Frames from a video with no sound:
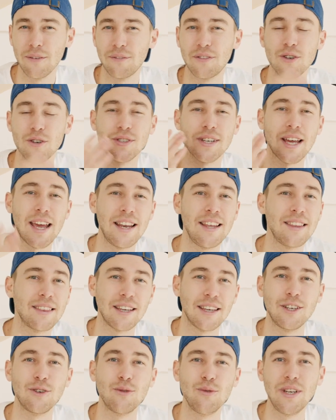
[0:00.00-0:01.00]
If there's
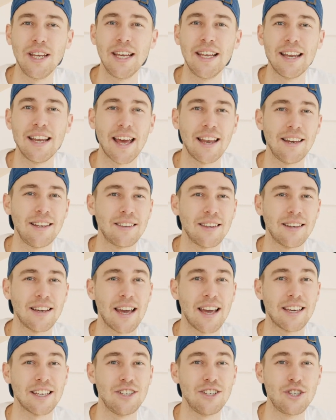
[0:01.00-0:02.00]
anything you need, anything
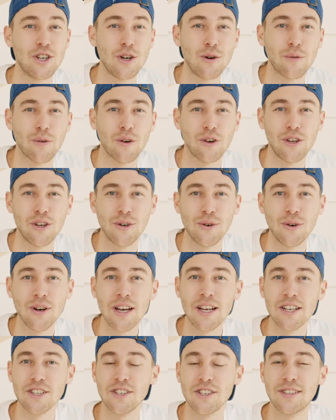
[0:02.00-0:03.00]
I can do for you,
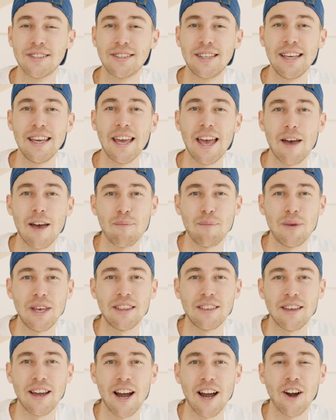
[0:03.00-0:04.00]
just DM me
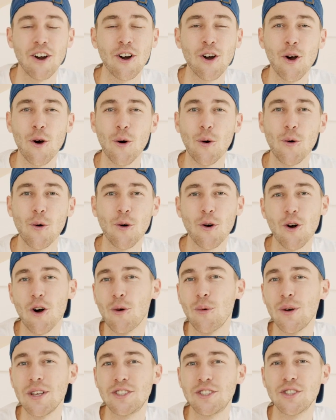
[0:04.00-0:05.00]
there, or
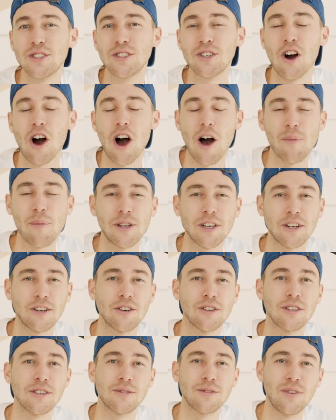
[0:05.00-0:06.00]
always just comment
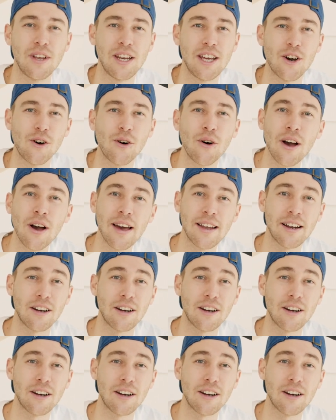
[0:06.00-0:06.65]
under this video.